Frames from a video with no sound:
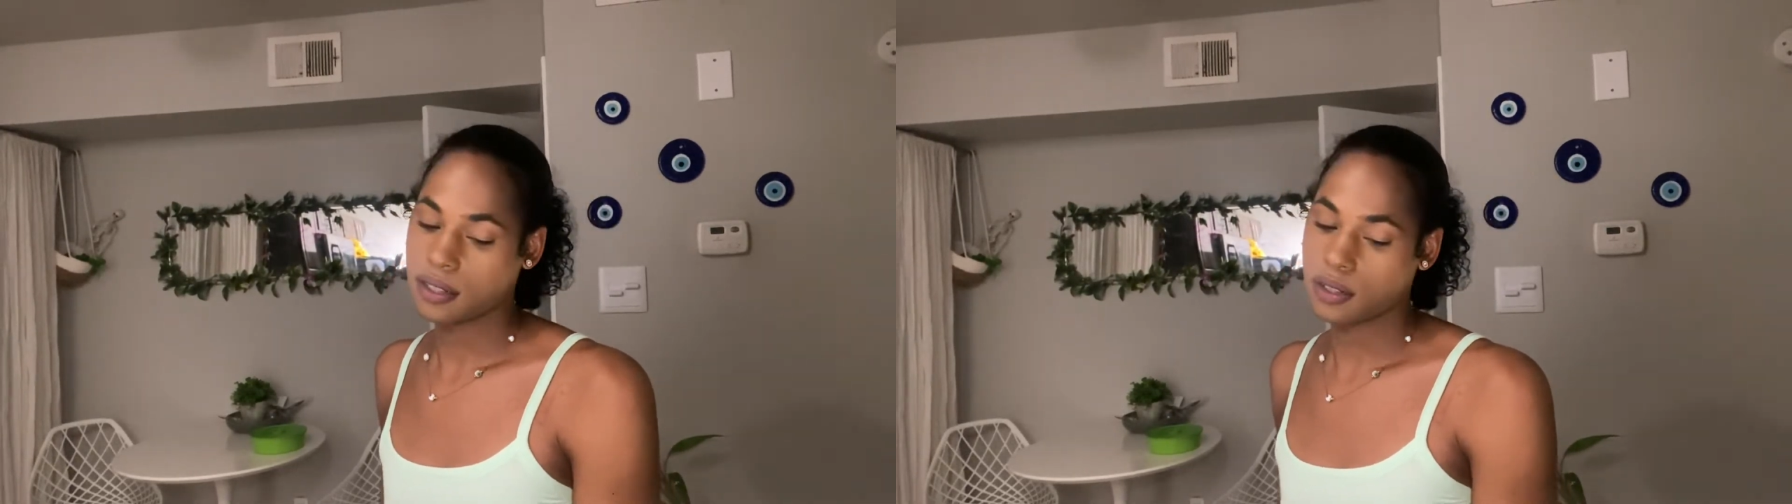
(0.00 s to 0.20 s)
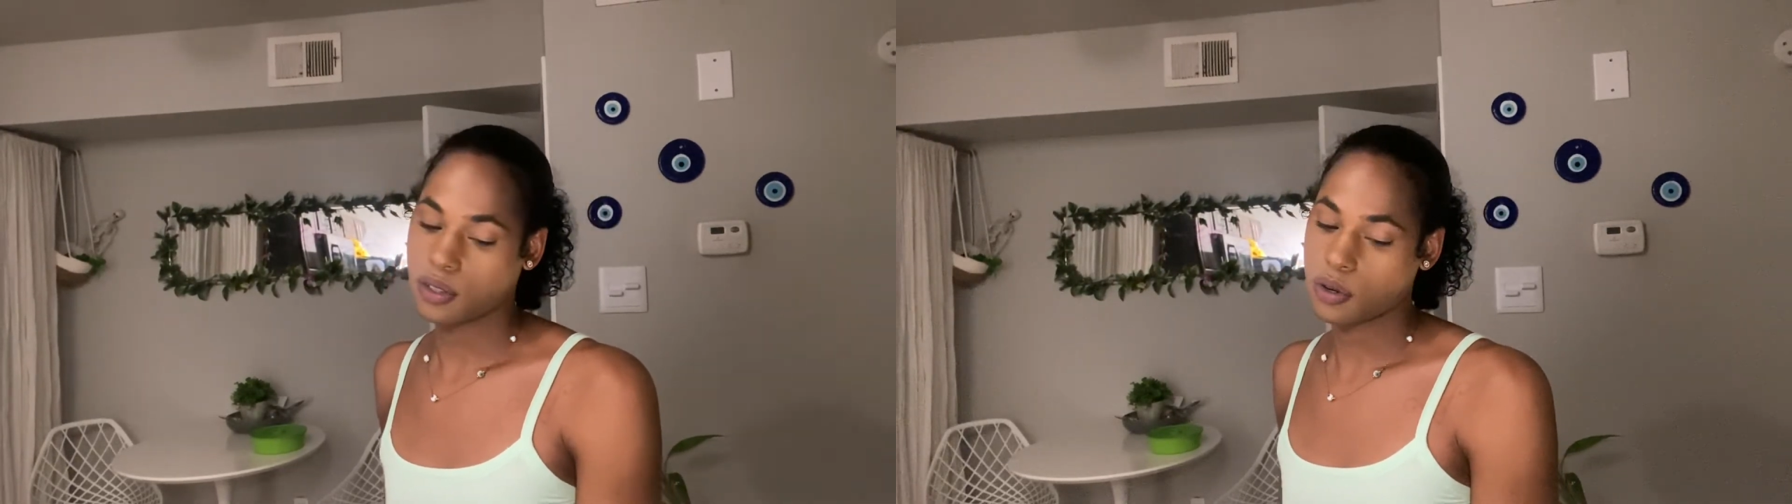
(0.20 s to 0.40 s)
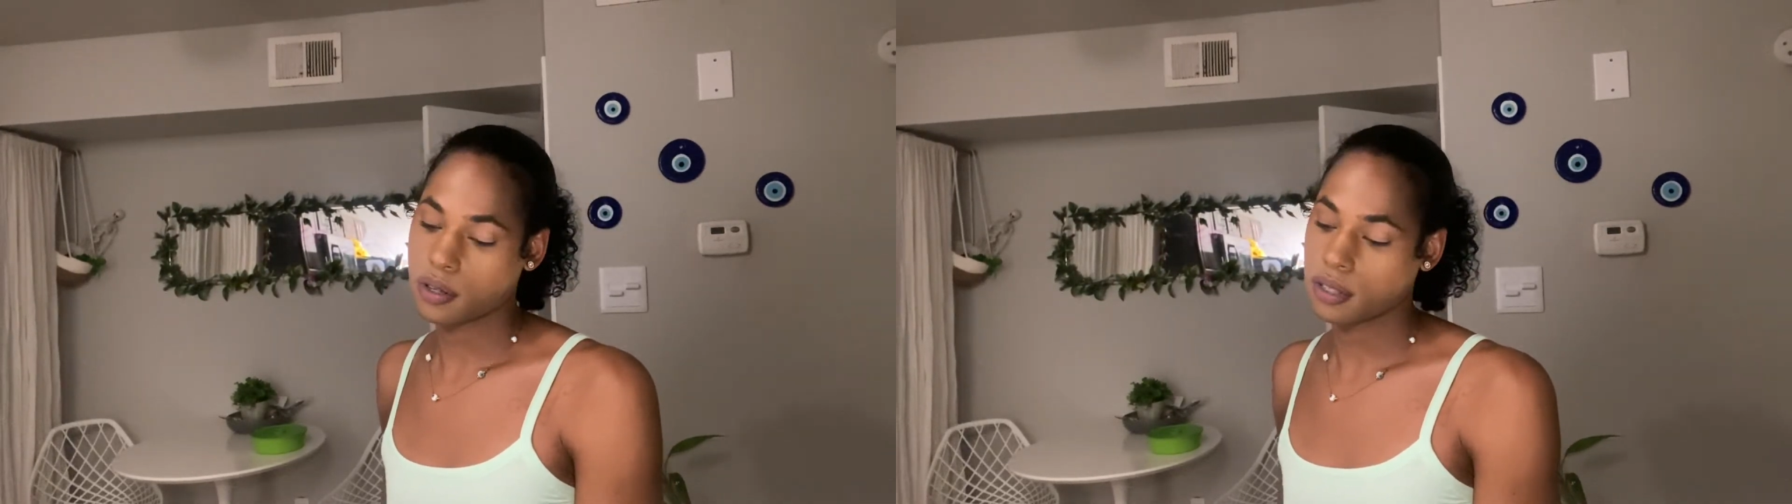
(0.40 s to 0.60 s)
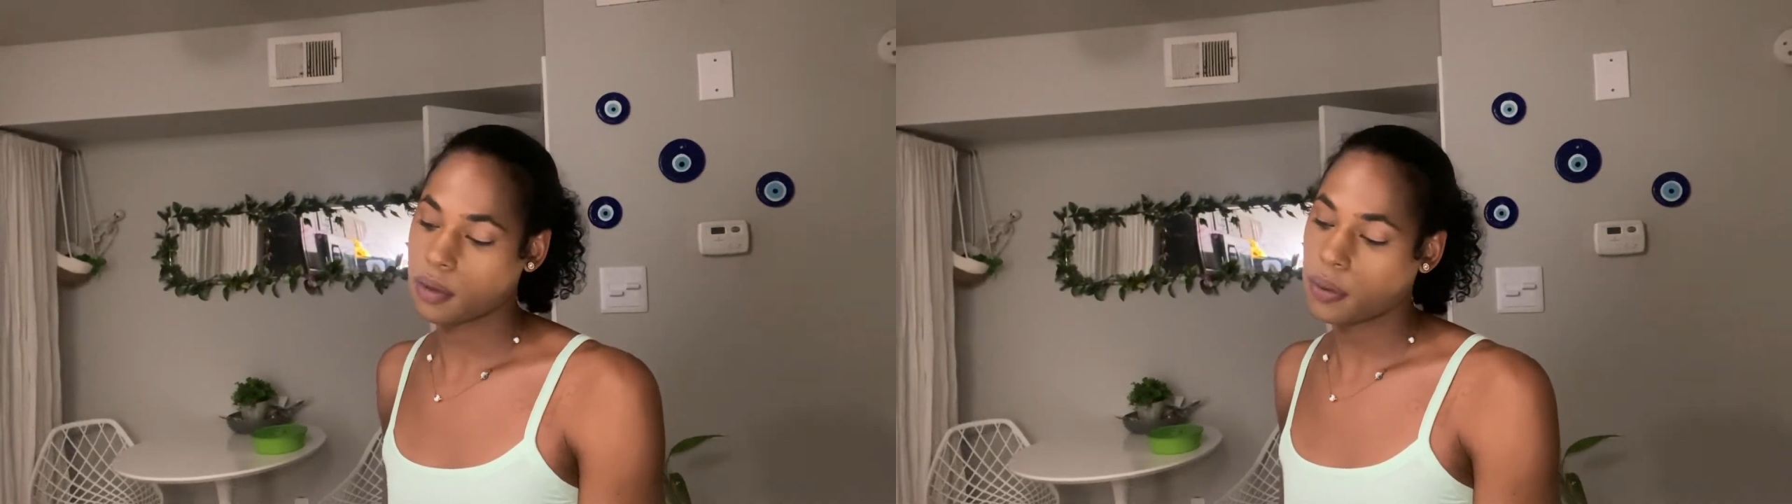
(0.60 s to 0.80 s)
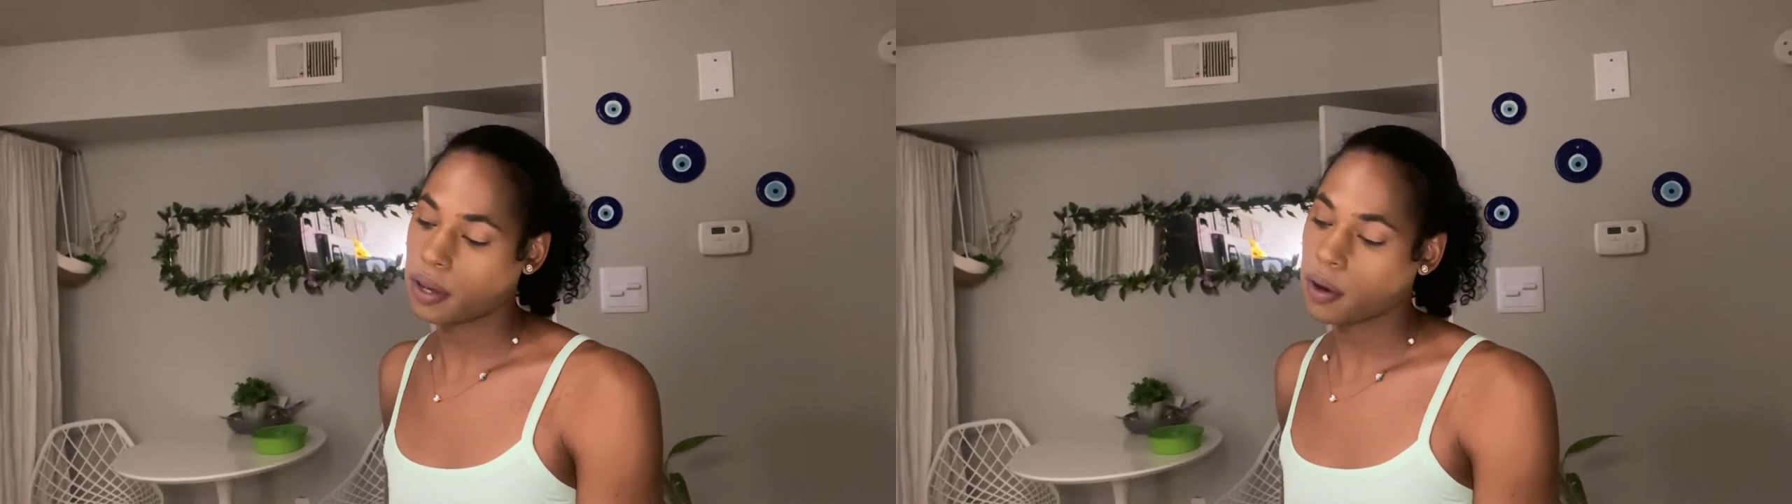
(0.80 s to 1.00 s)
Taurus, here
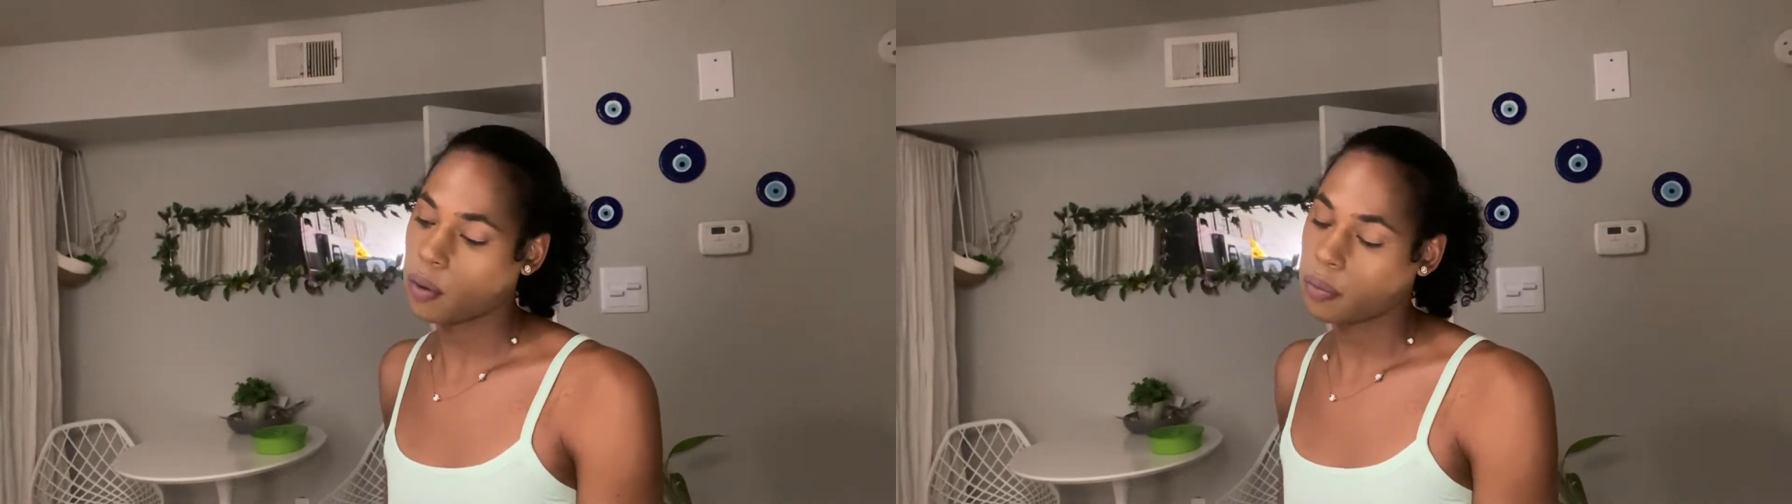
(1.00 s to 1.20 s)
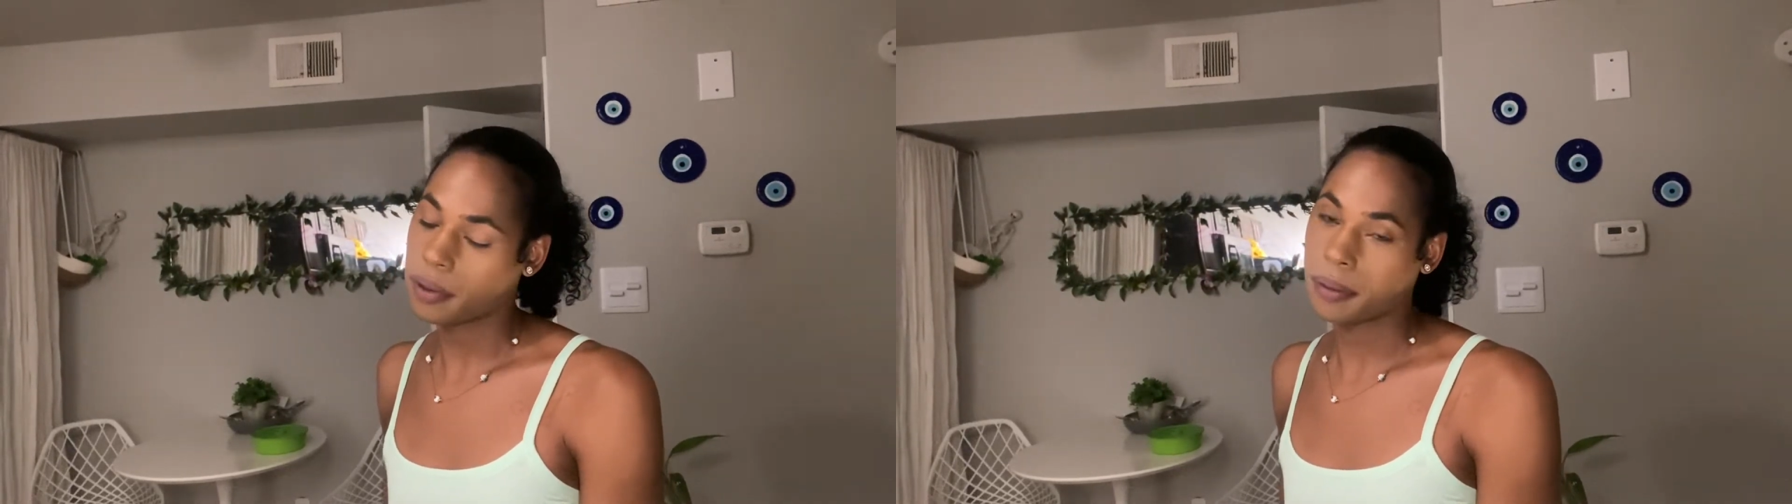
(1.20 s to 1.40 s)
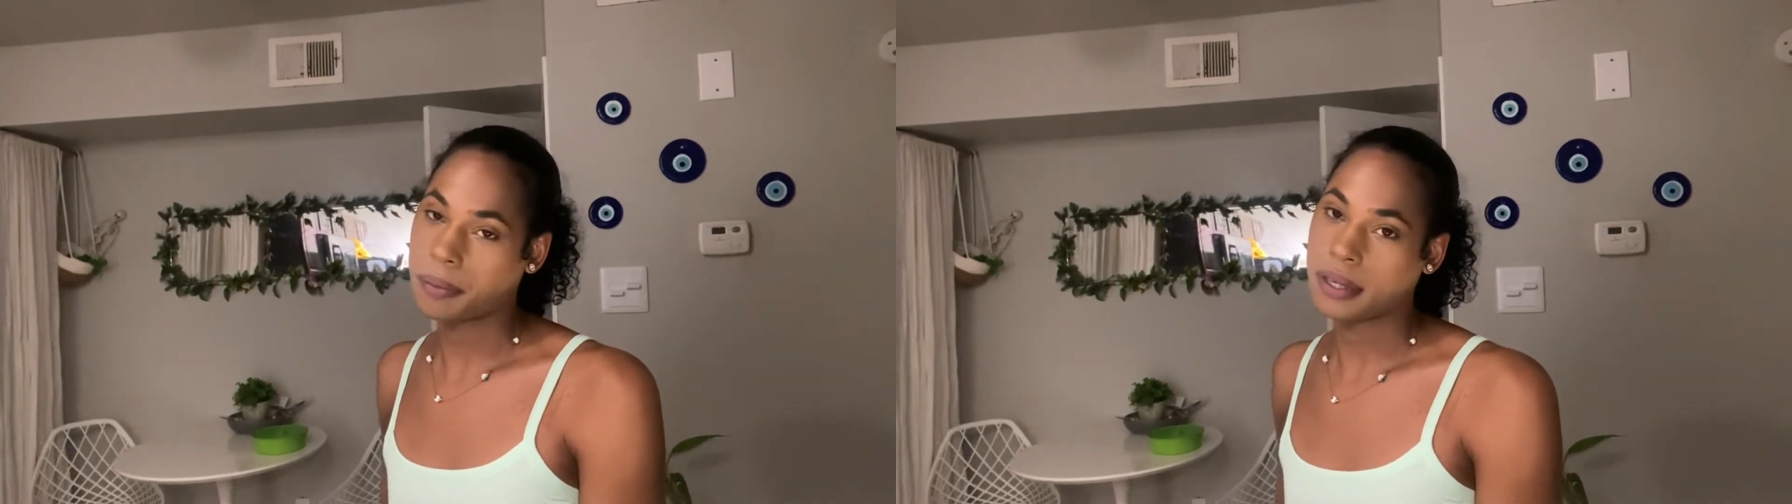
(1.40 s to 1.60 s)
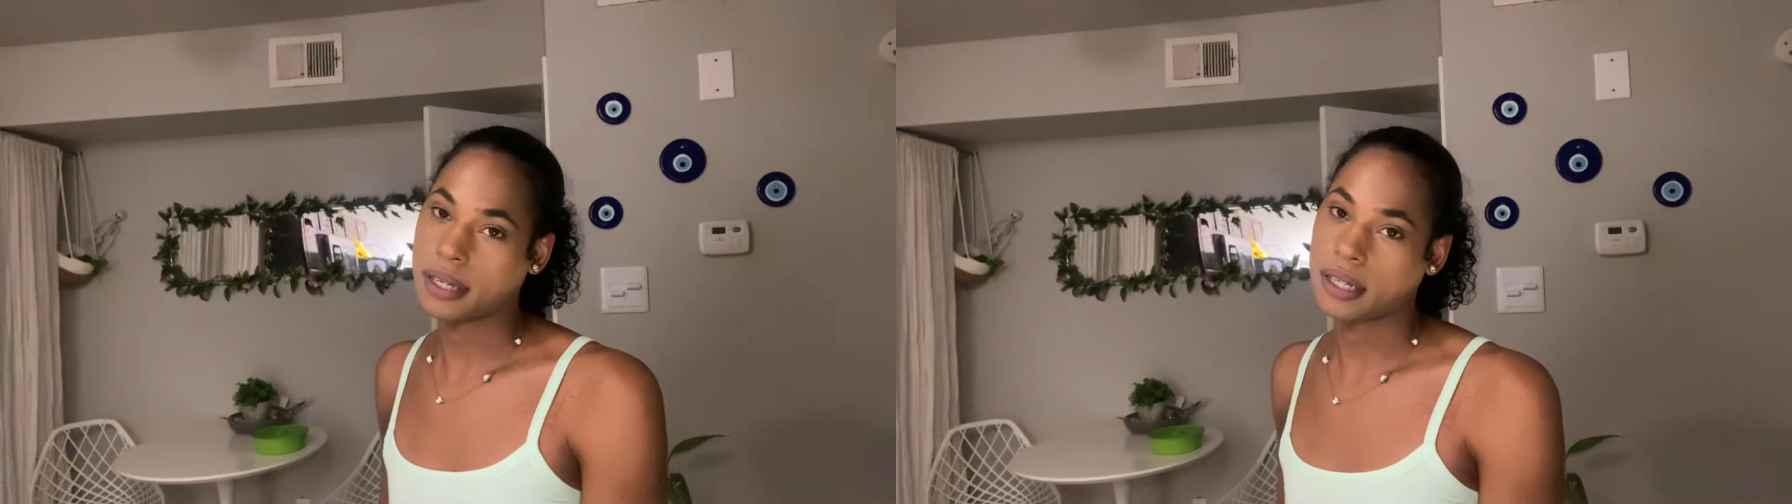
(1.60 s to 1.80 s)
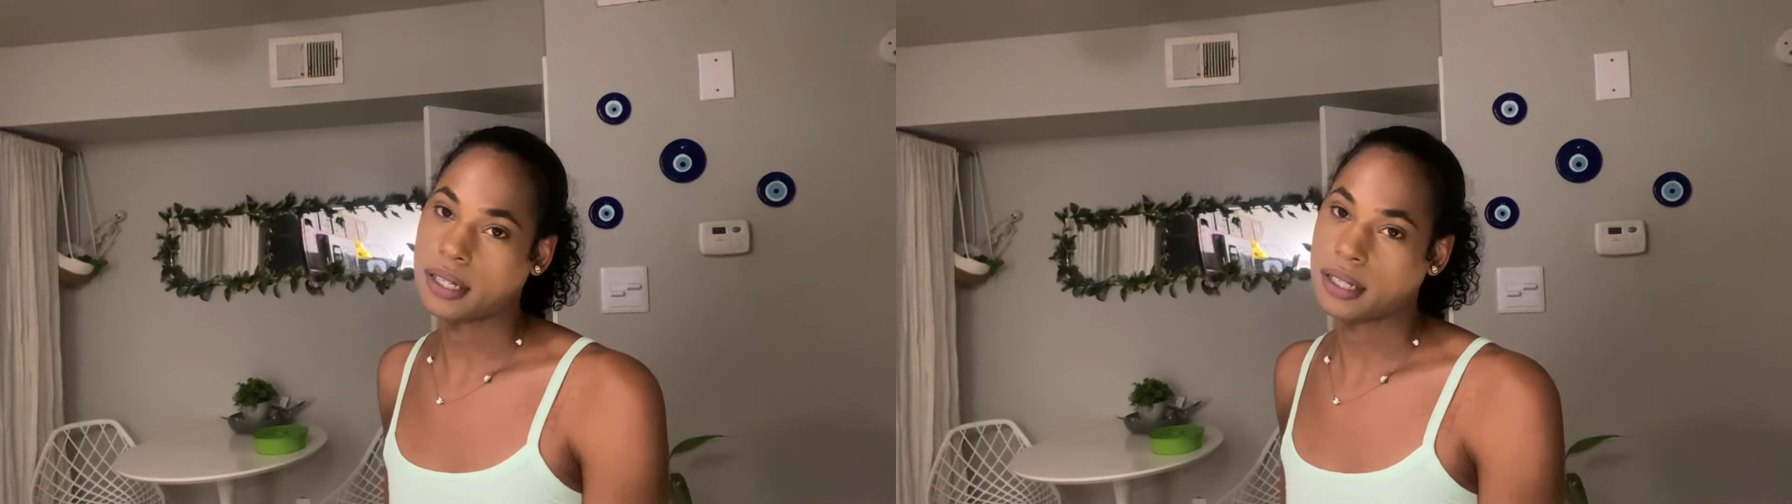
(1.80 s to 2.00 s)
we go,
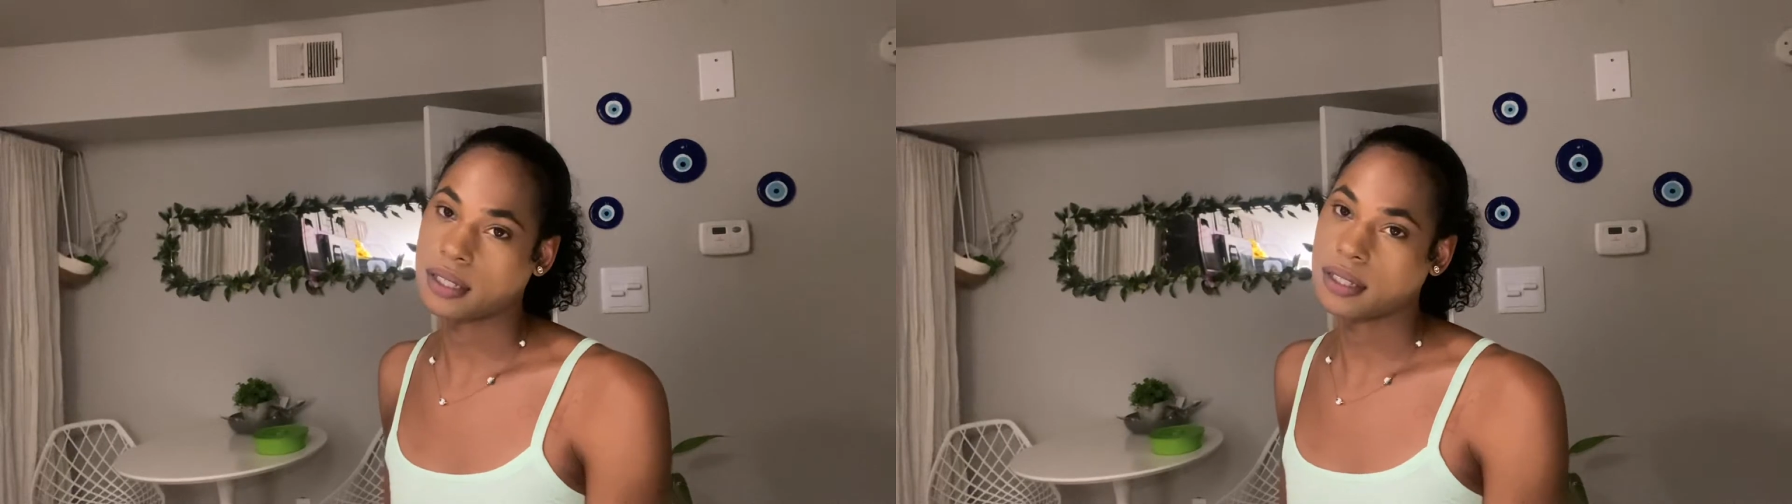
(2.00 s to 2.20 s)
baby.